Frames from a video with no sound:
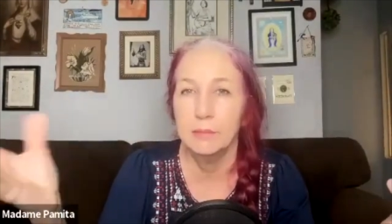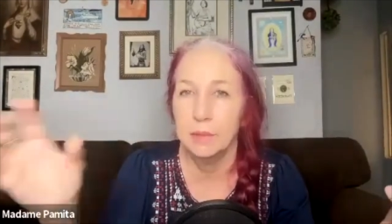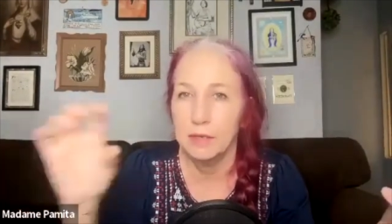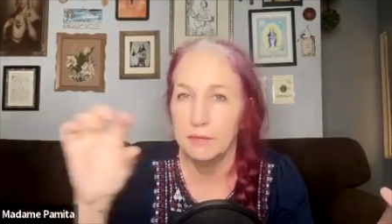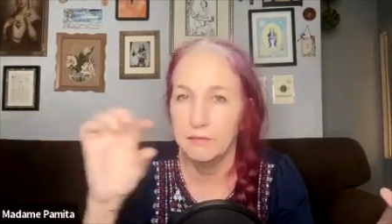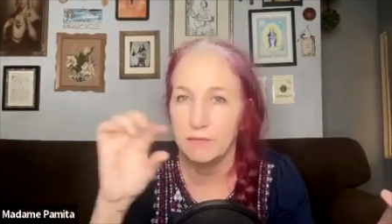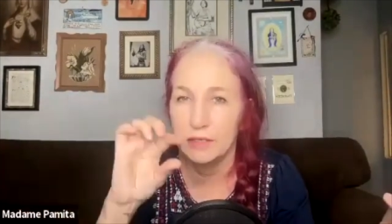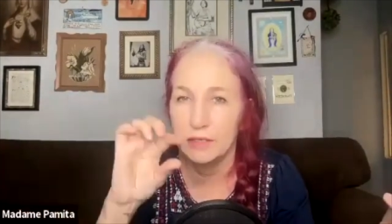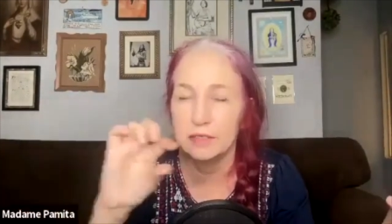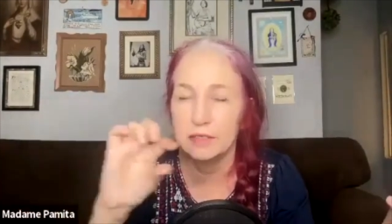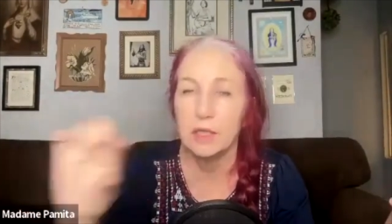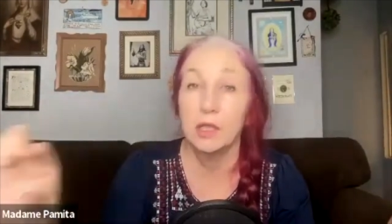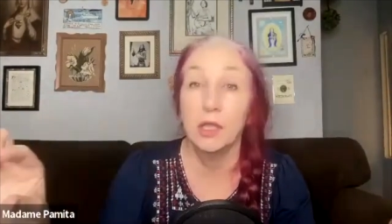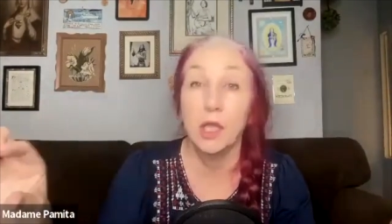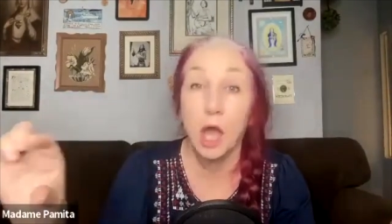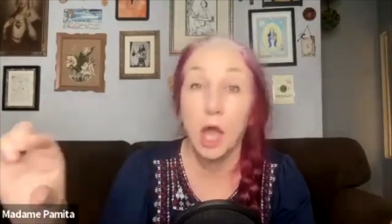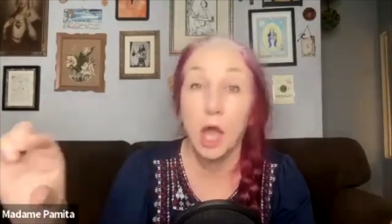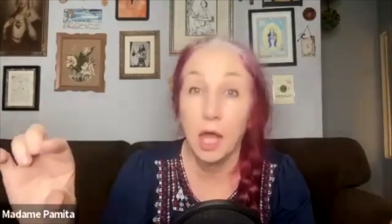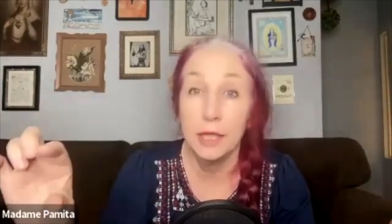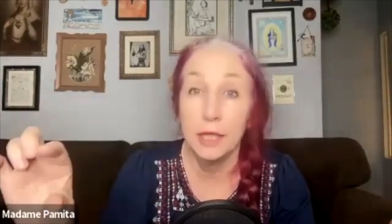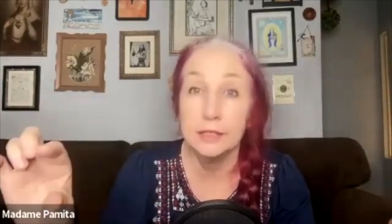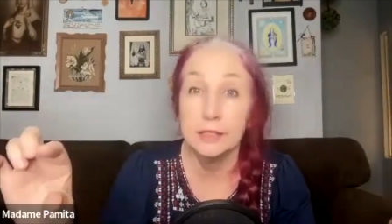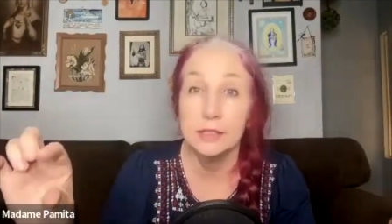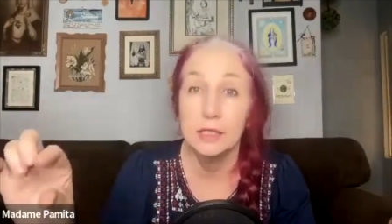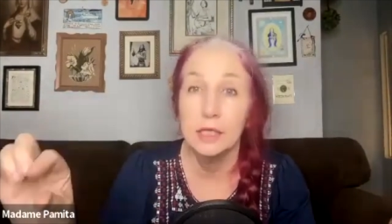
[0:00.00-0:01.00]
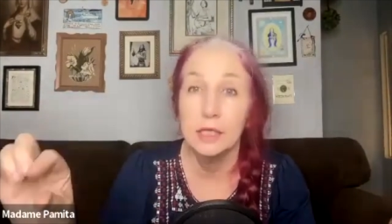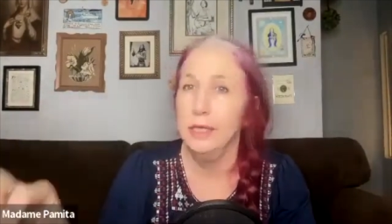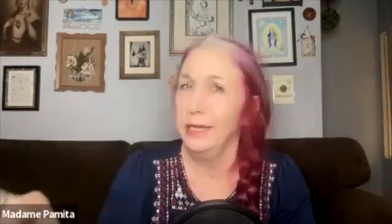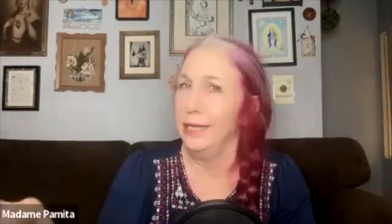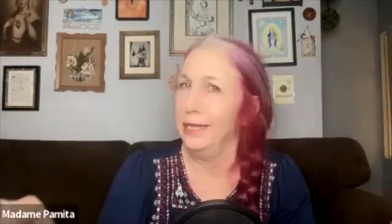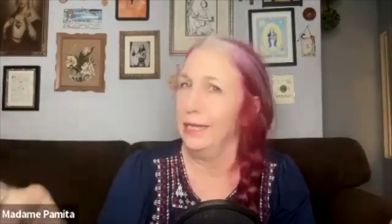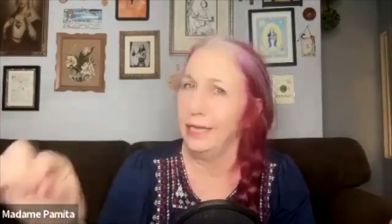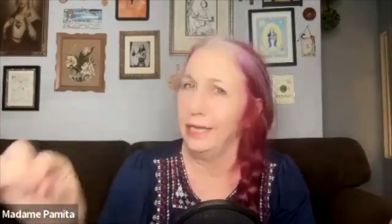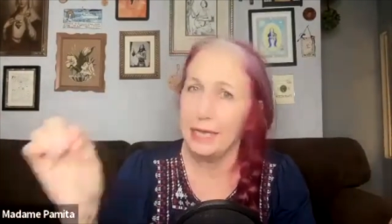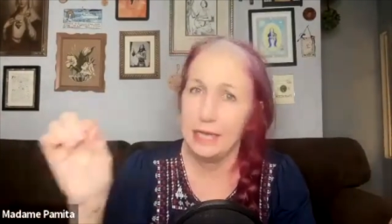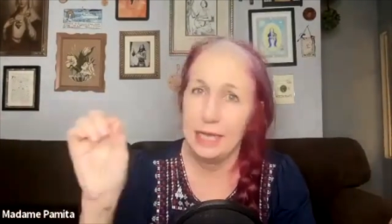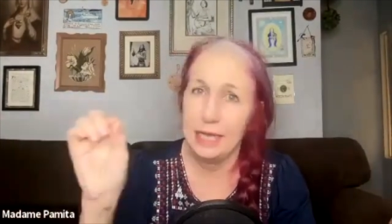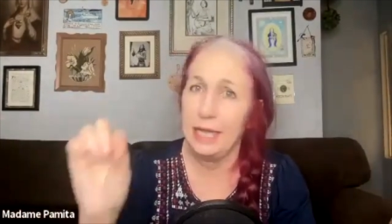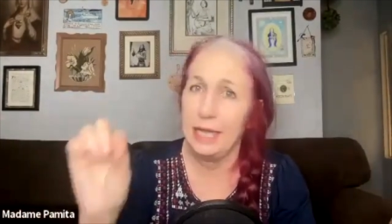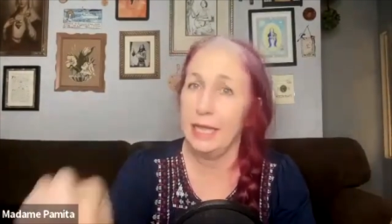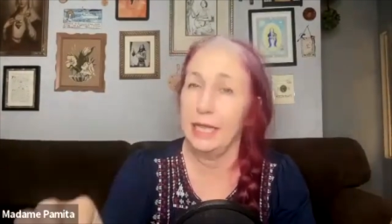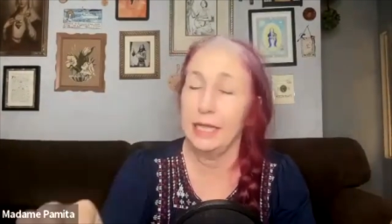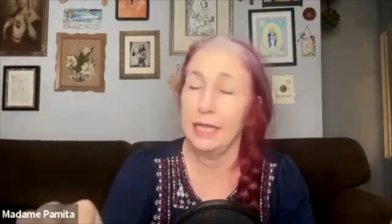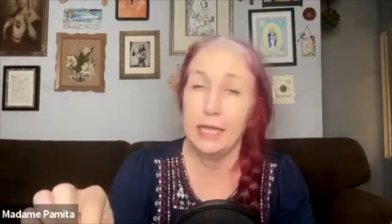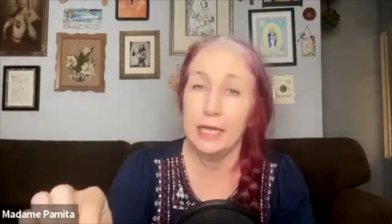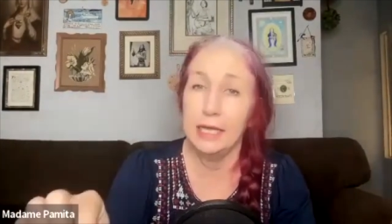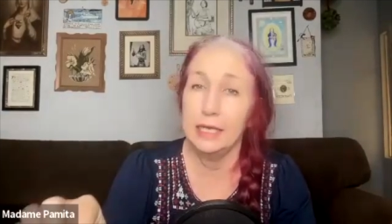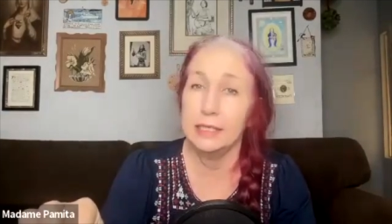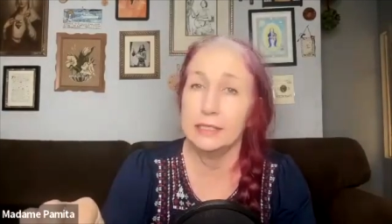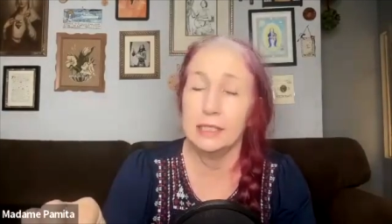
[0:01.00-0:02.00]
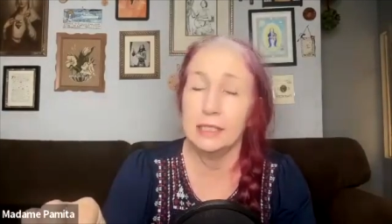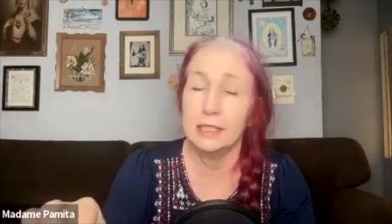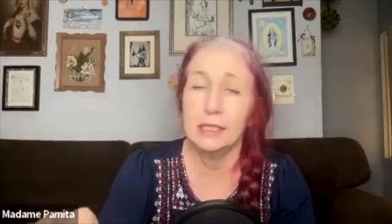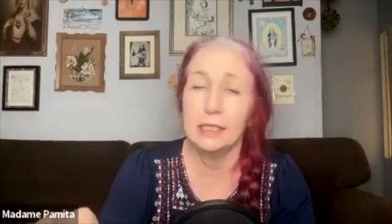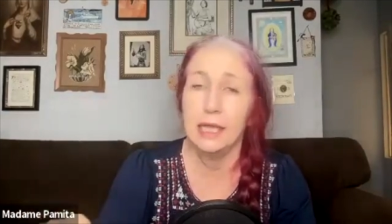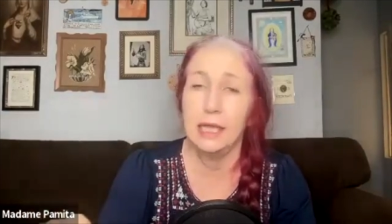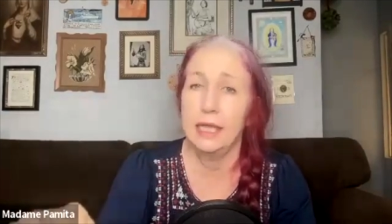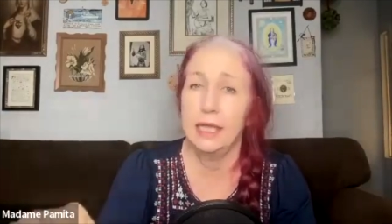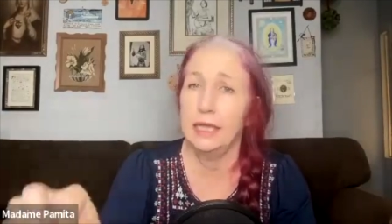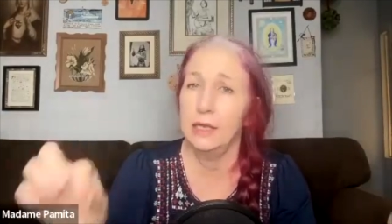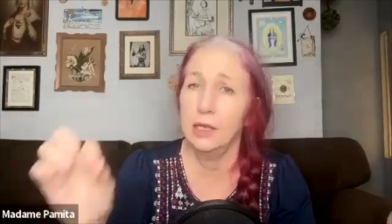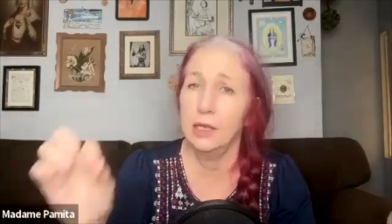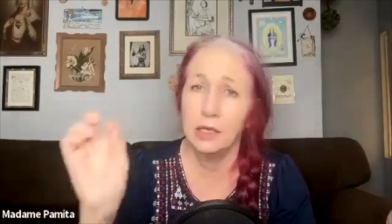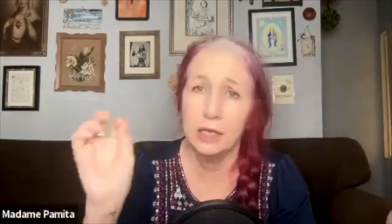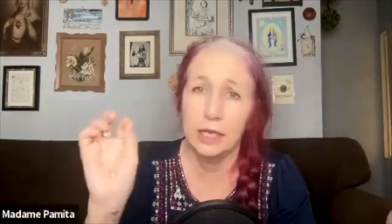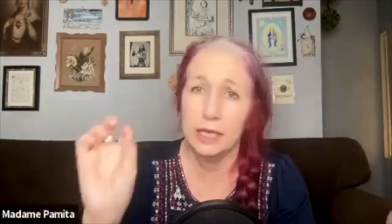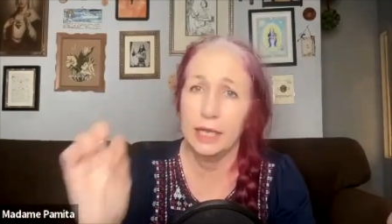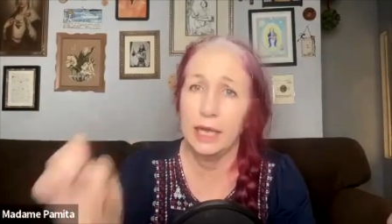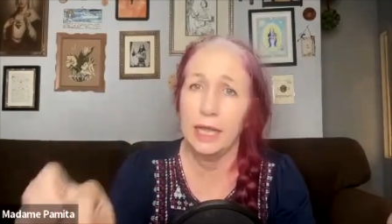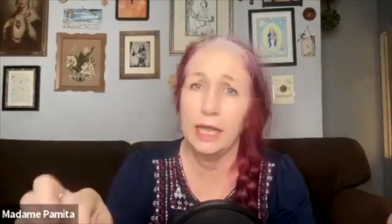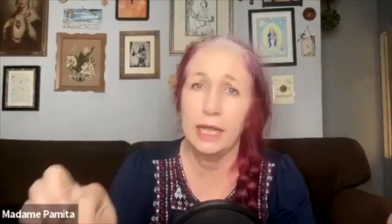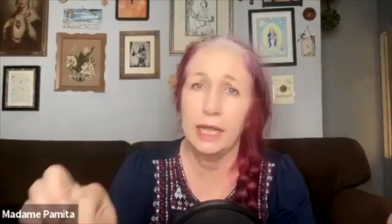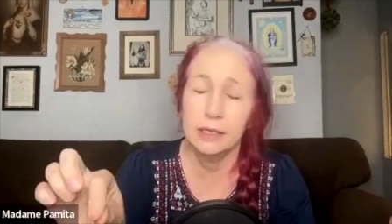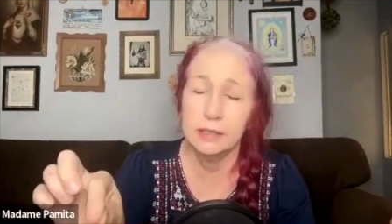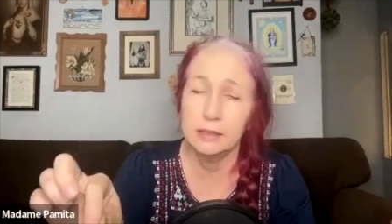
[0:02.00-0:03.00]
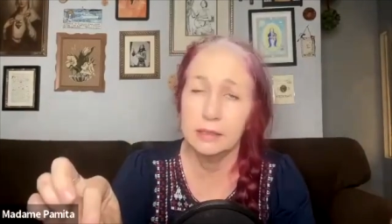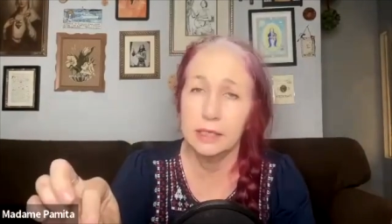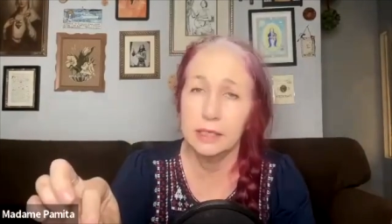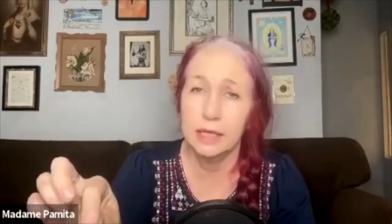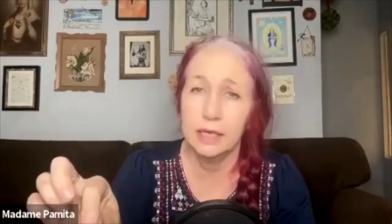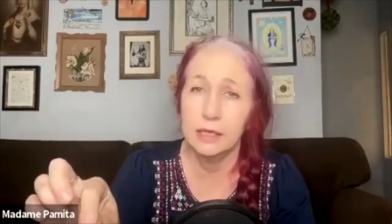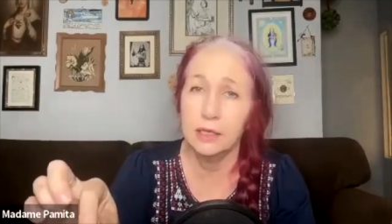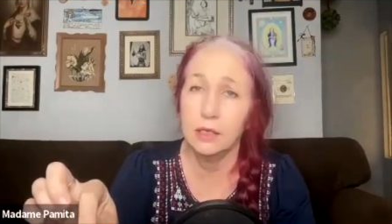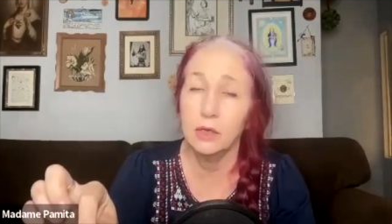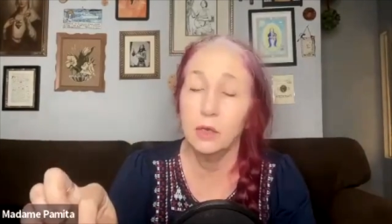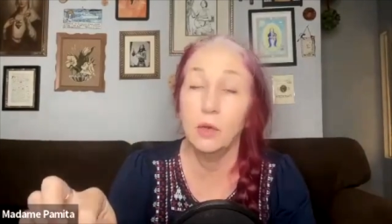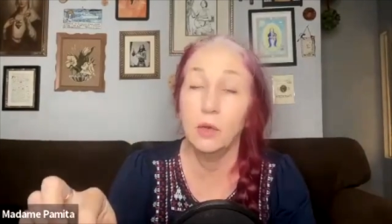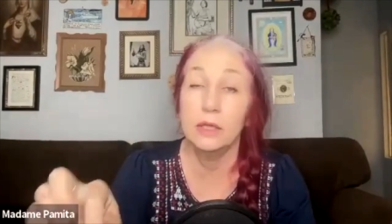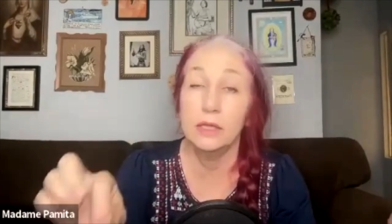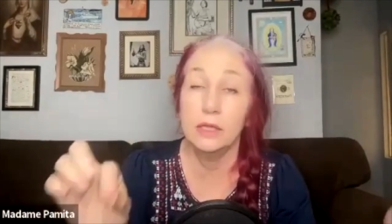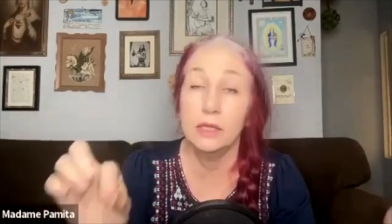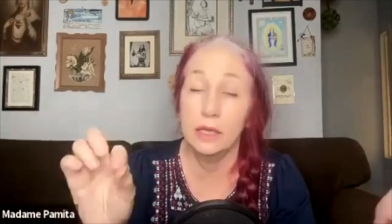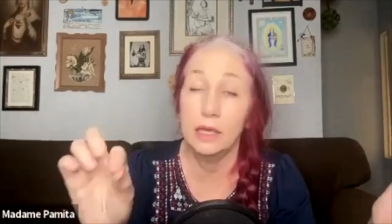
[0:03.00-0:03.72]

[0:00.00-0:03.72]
But if it's a lot and I can't get it to light and I can't get it going,